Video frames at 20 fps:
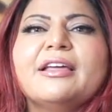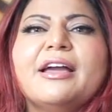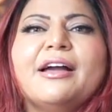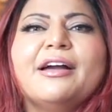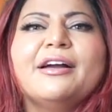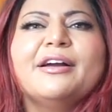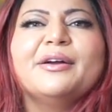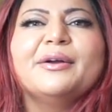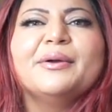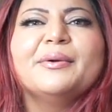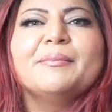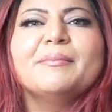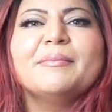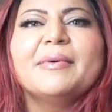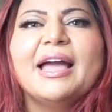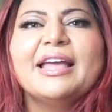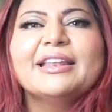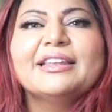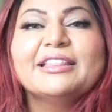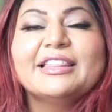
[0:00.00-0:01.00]

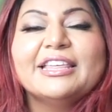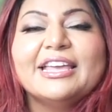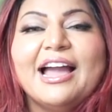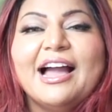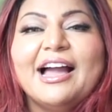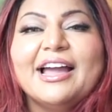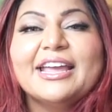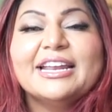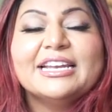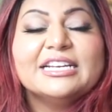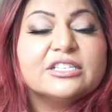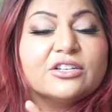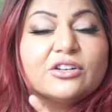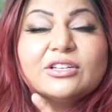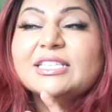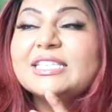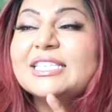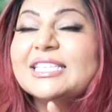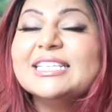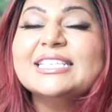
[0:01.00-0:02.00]
under the eye, and it's got
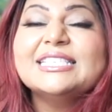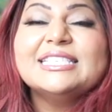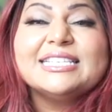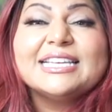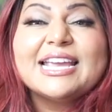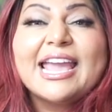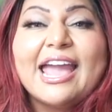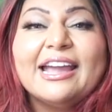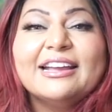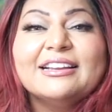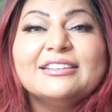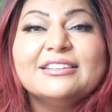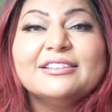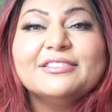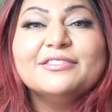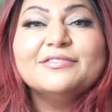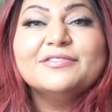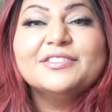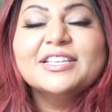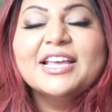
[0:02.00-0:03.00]
60
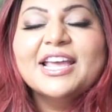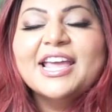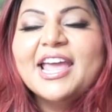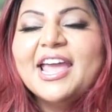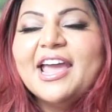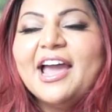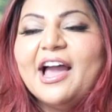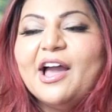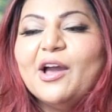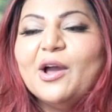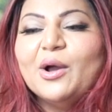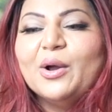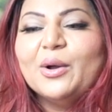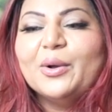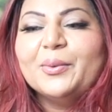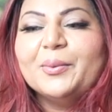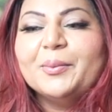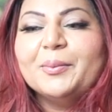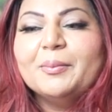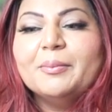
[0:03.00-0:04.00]
actives,
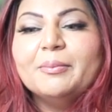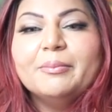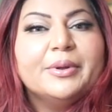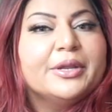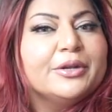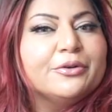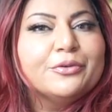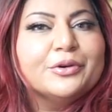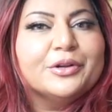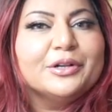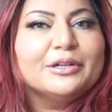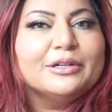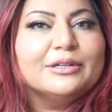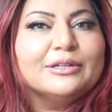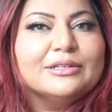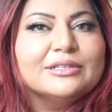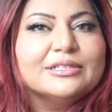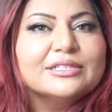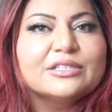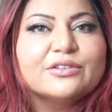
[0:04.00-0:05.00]

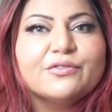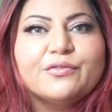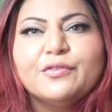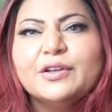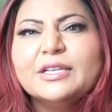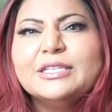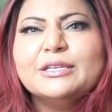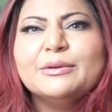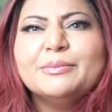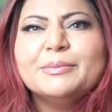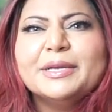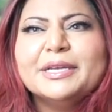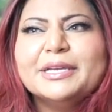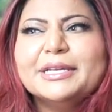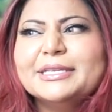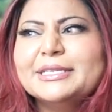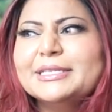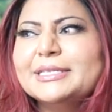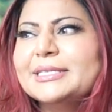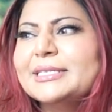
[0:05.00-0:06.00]
minerals,
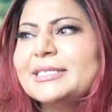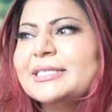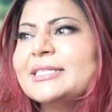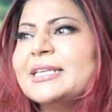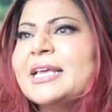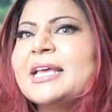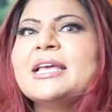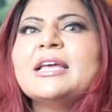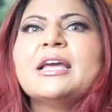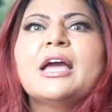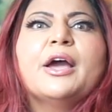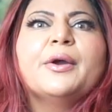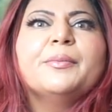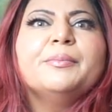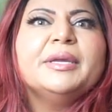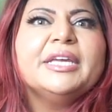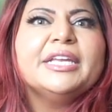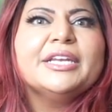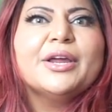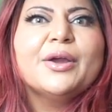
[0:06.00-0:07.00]
vitamins,
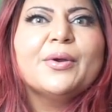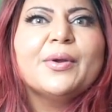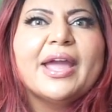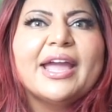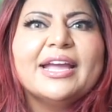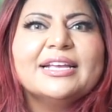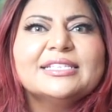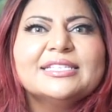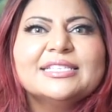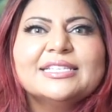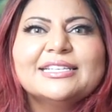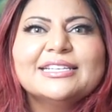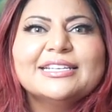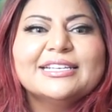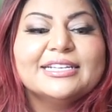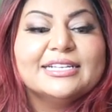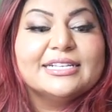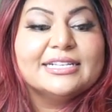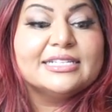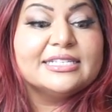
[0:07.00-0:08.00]
amino
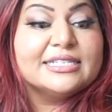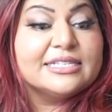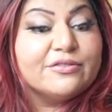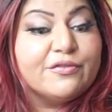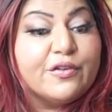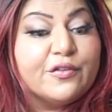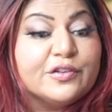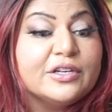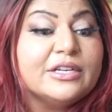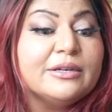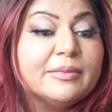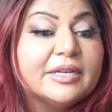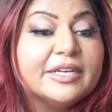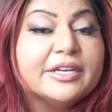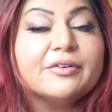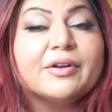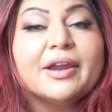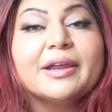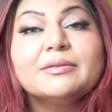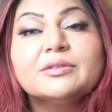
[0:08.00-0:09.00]
acids, 15
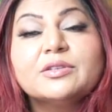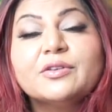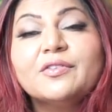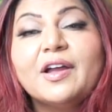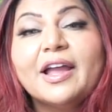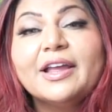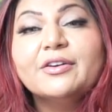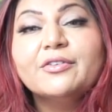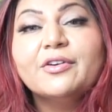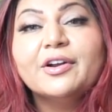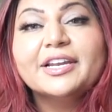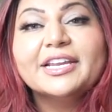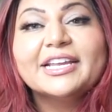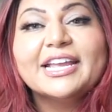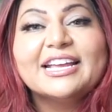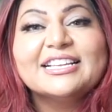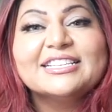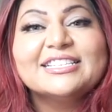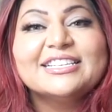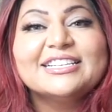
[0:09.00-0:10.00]
milligrams of hyaluronic
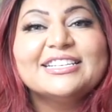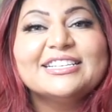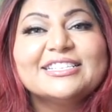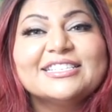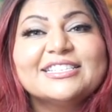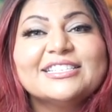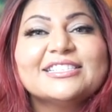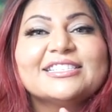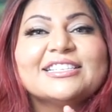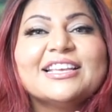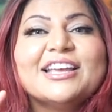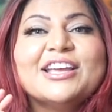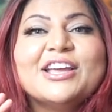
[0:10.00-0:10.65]
acid. It's this